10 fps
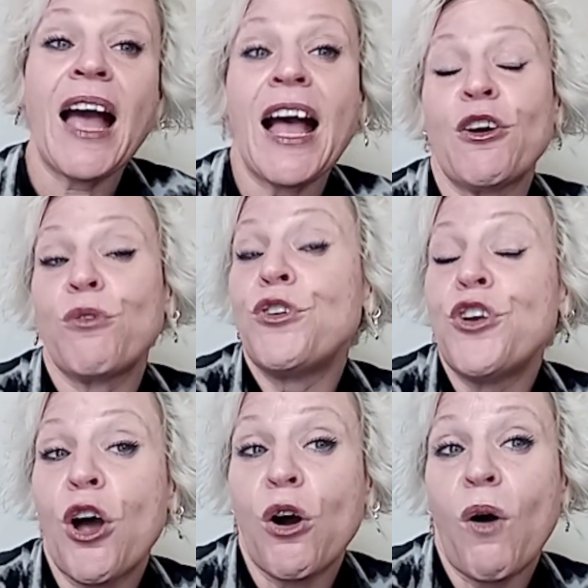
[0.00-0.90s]
I don't
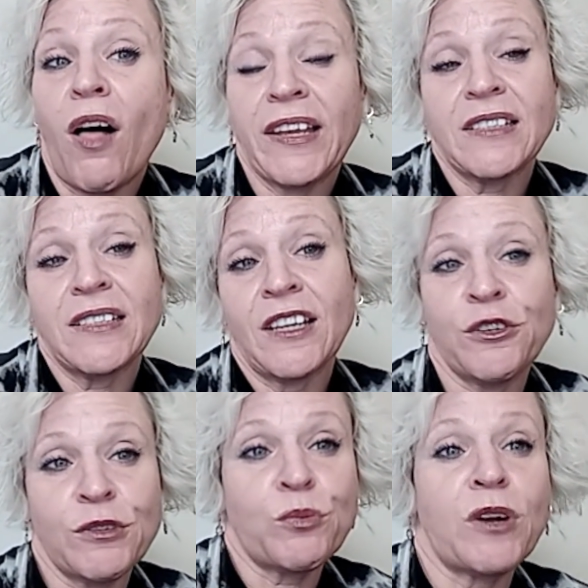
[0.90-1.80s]
know. All I can tell you
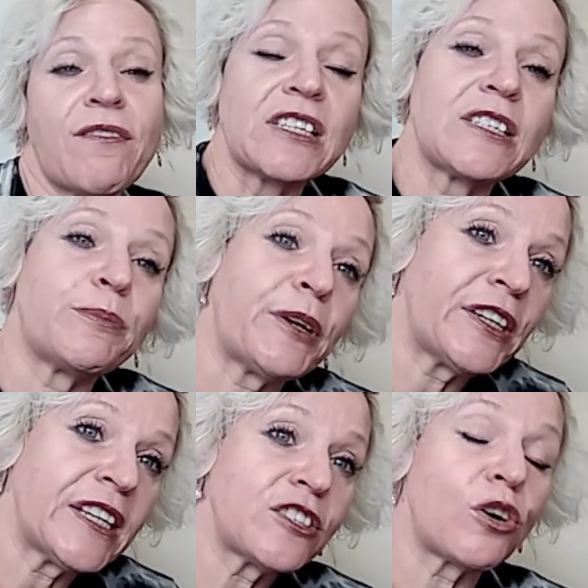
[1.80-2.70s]
is what I've
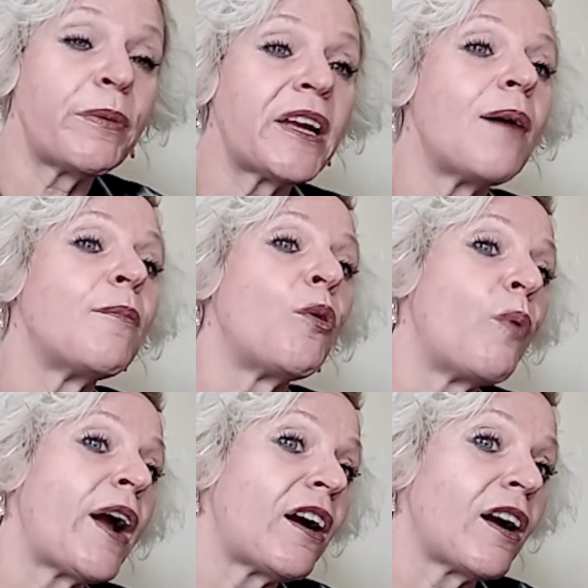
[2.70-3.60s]
experienced or become
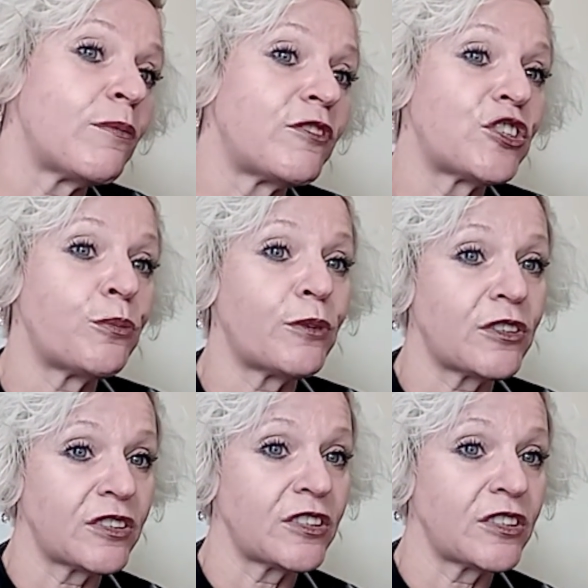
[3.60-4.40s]
aware of, super,